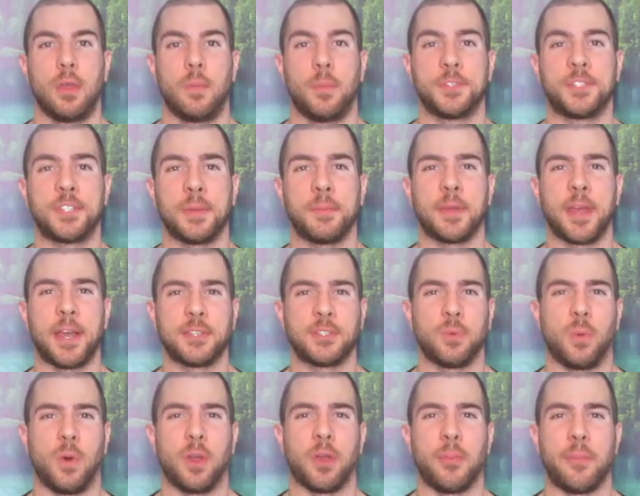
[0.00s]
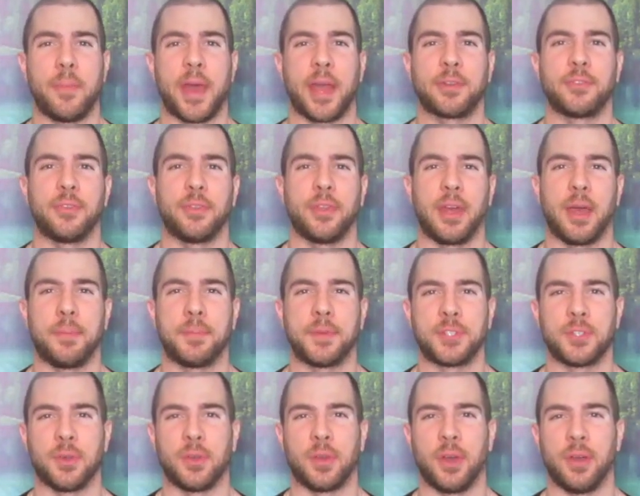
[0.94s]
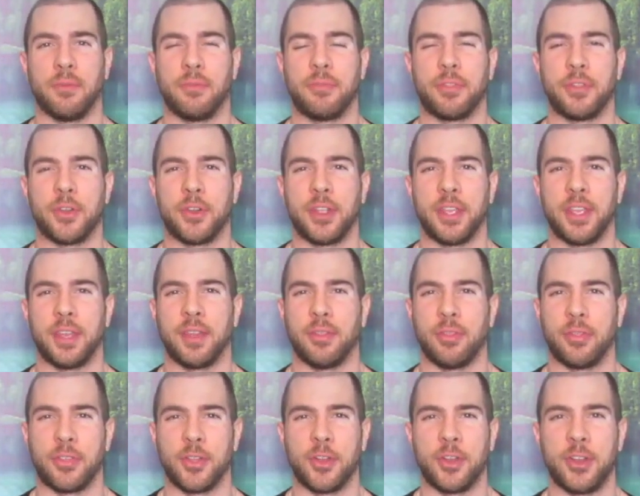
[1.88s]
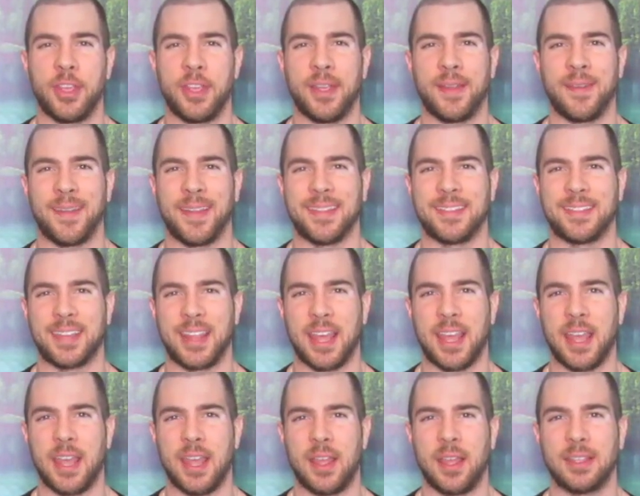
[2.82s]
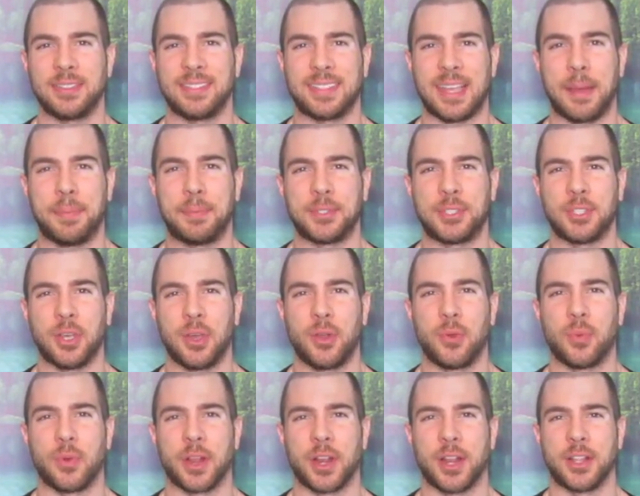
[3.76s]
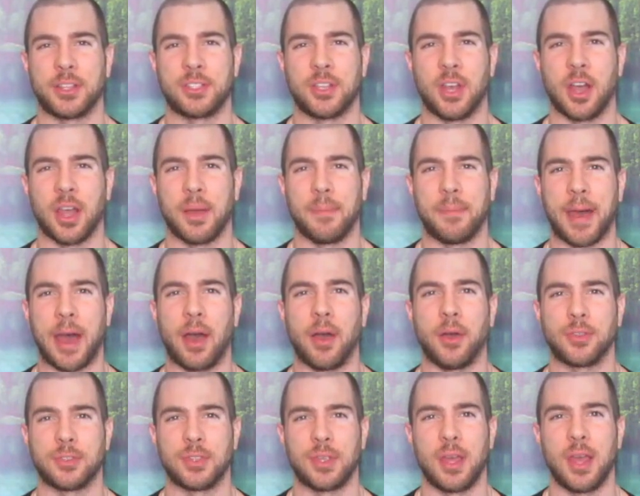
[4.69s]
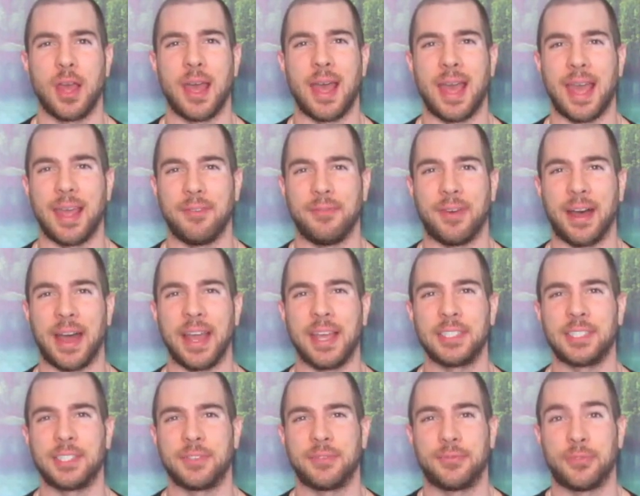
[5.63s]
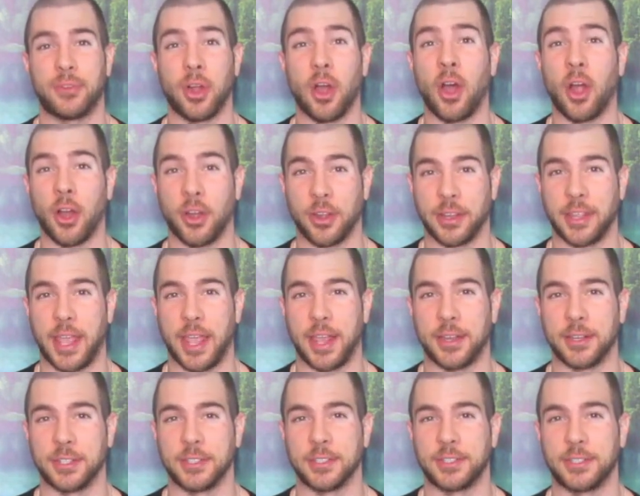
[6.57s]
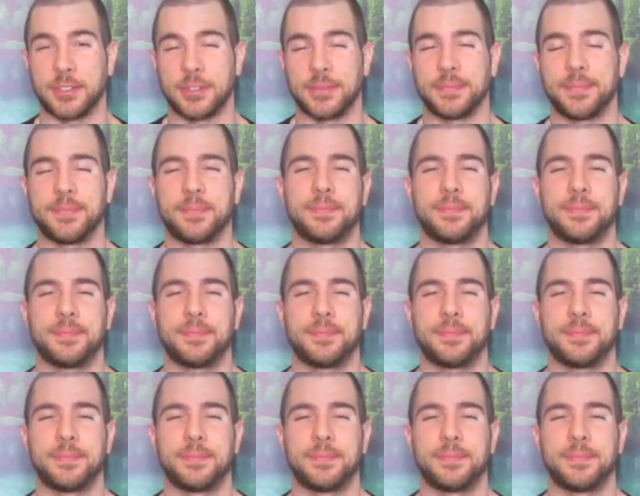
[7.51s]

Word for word: What's up guys and welcome back to another episode of 30 in 30. And today's episode we're going to talk about advice for hard gainers.